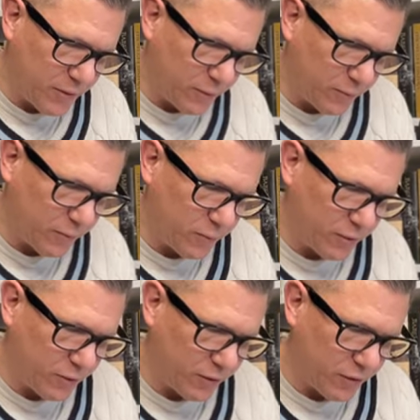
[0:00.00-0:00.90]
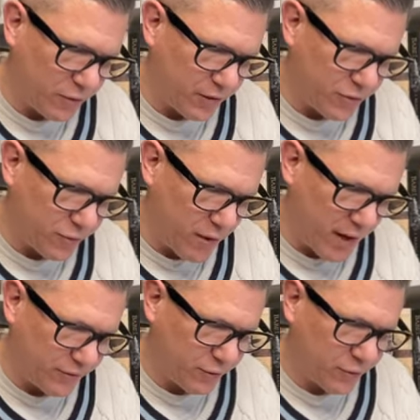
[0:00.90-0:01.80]
your return
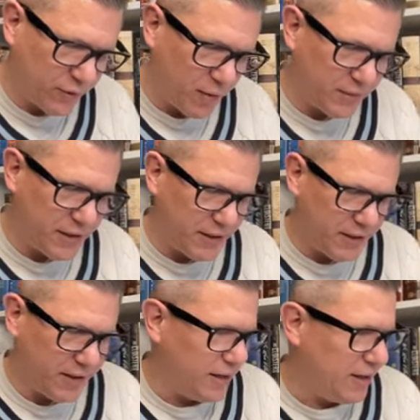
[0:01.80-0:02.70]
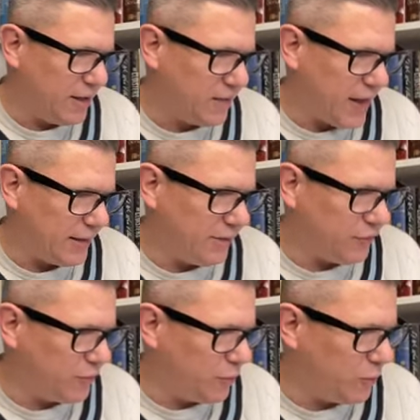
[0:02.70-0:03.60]
address or something. That is
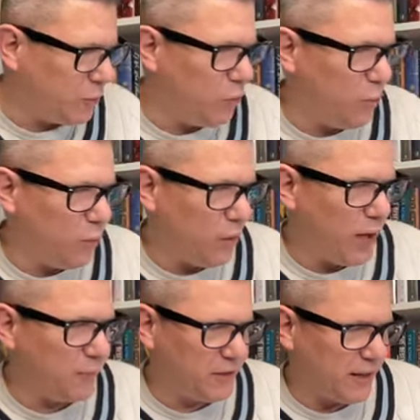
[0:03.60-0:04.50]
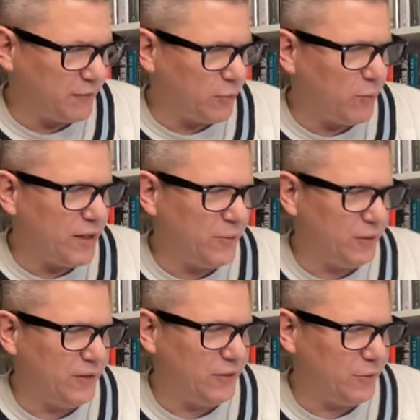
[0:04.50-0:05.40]
so cool. I'm gonna have to read
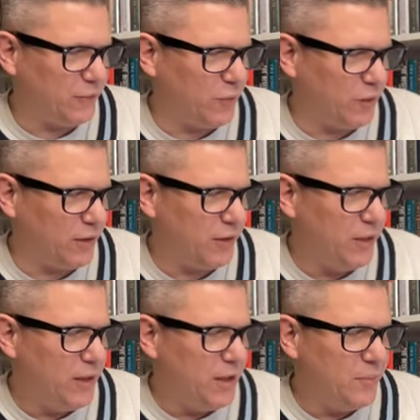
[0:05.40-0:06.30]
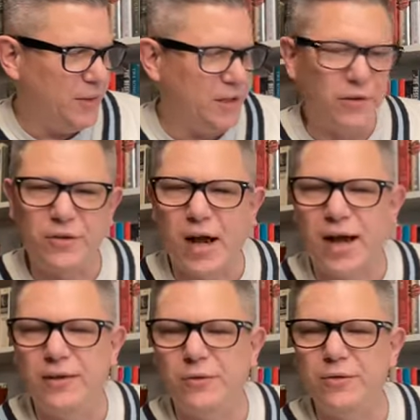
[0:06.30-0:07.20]
what these are for because
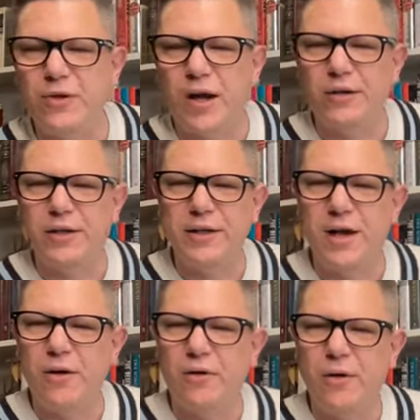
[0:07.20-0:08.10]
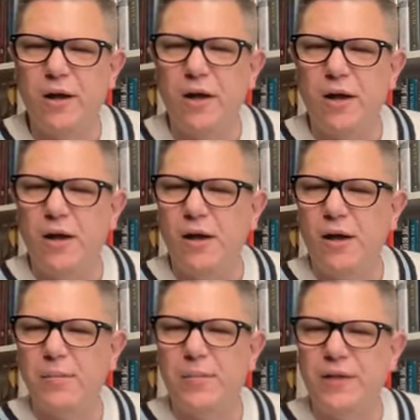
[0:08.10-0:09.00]
I don't entirely know,
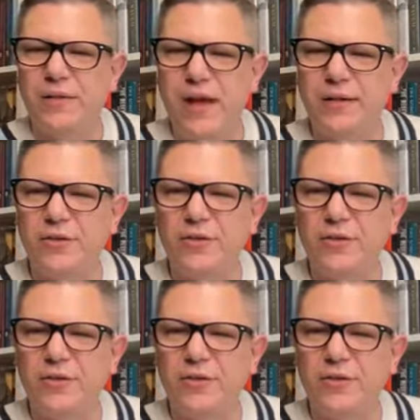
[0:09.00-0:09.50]
but that is